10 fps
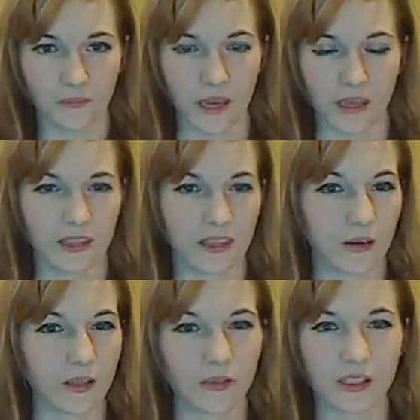I think the
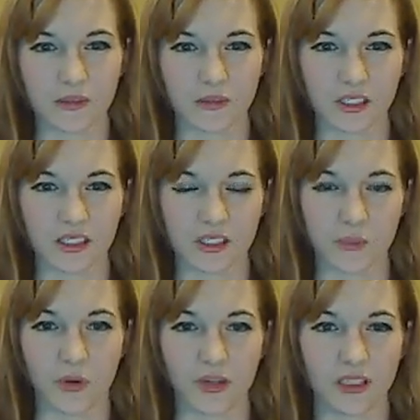only one that was really
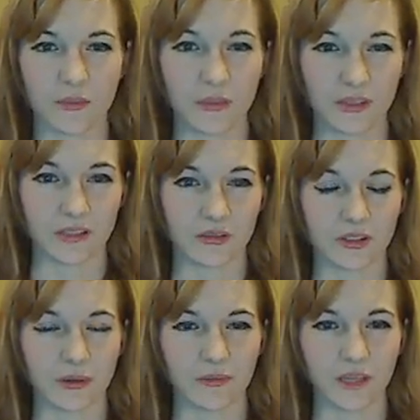disappointing to me there was
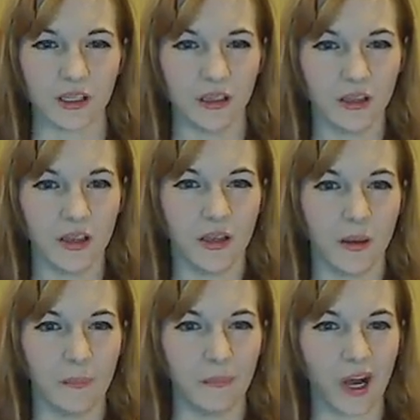sort of a
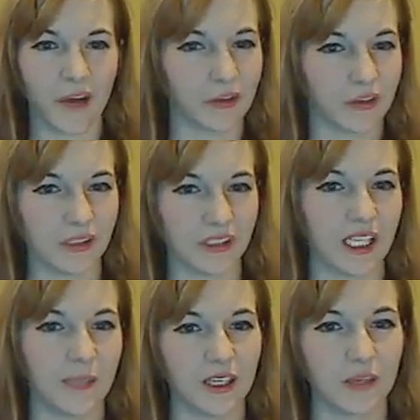modern
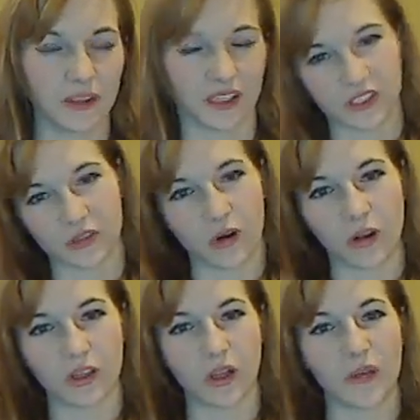demon with like
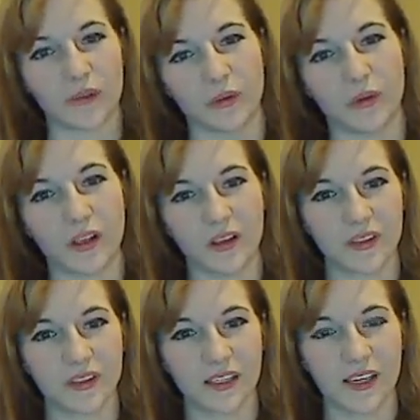scrawling all over the
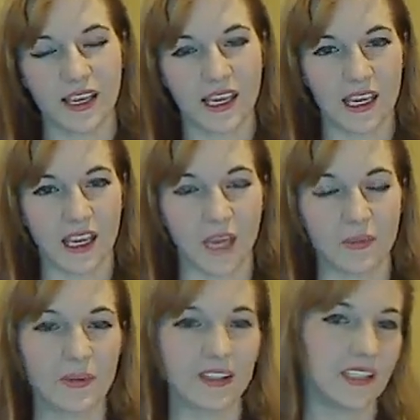walls, and
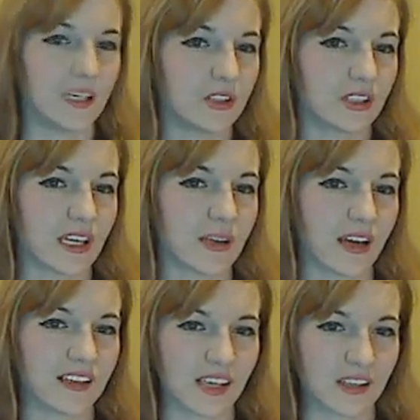maybe the demon just hit
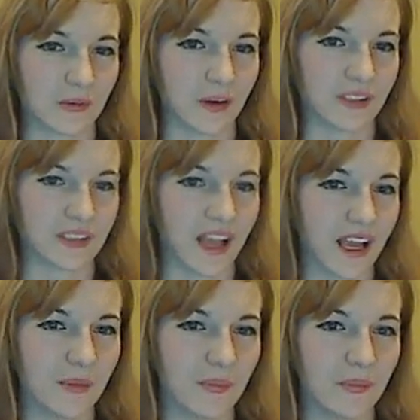us at the wrong
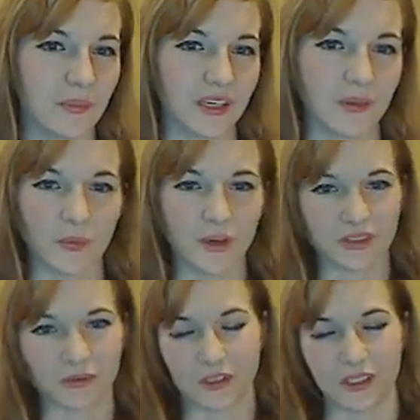time, but it
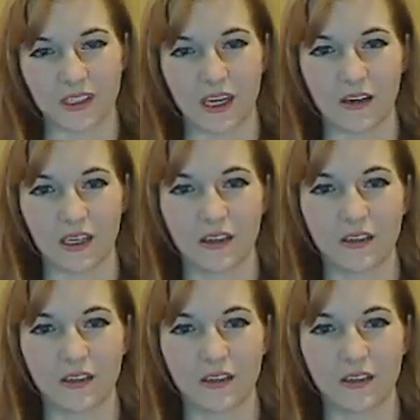wasn't really scary.